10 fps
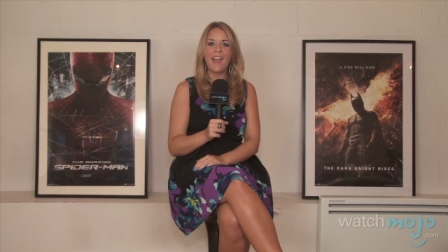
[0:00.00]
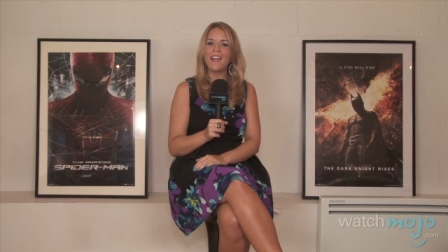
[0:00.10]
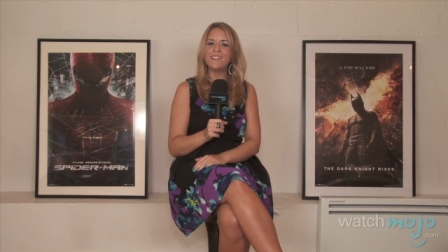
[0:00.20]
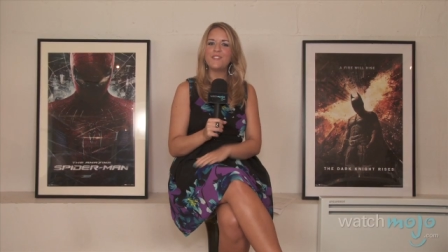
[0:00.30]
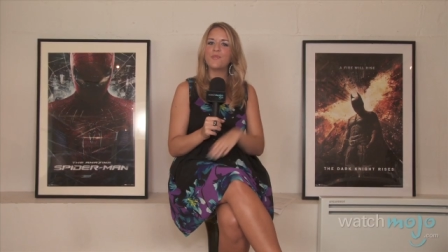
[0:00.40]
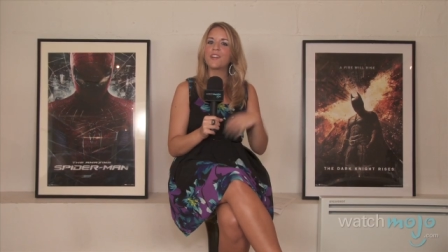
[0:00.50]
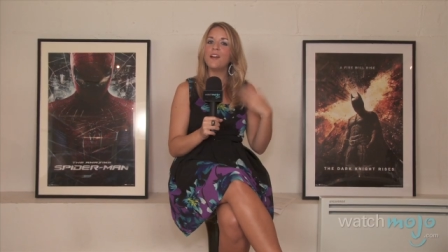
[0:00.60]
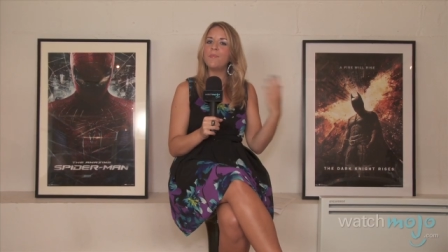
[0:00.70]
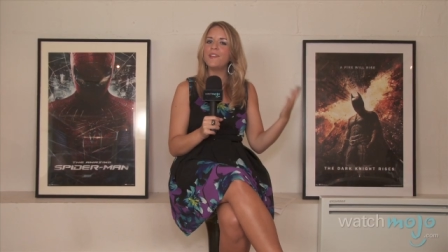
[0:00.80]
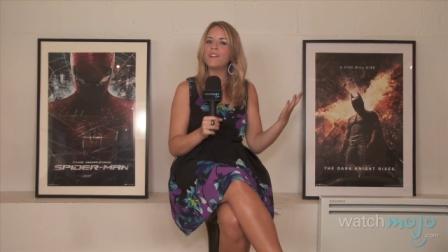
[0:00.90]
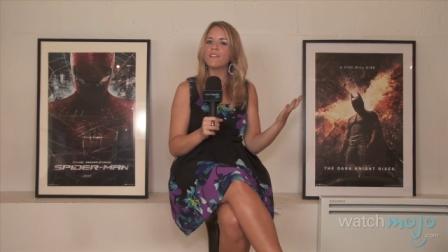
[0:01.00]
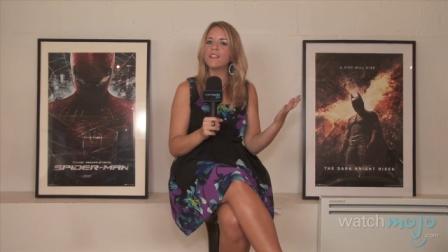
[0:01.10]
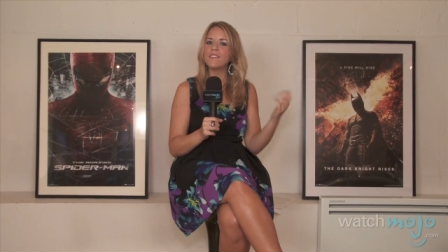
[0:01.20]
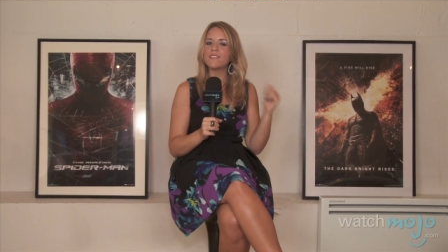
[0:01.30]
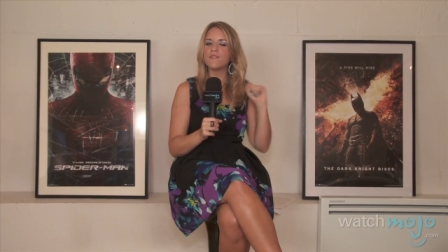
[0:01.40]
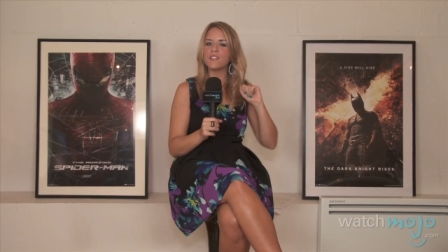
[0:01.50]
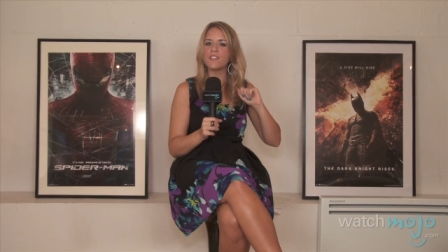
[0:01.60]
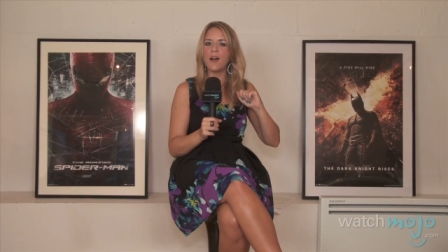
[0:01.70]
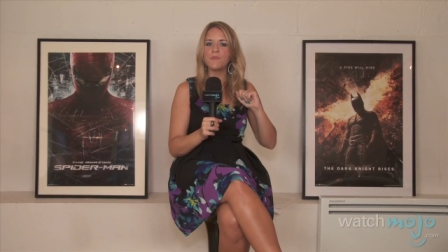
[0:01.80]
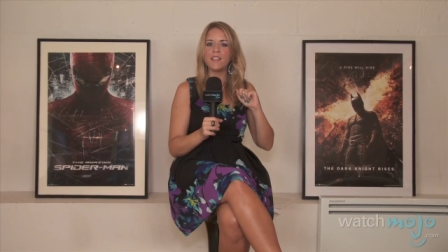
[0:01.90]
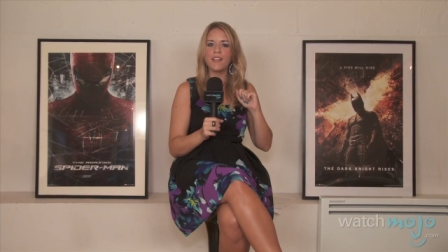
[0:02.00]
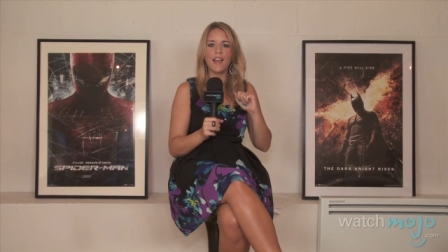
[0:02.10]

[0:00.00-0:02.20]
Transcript: And to accompany our list of the top ten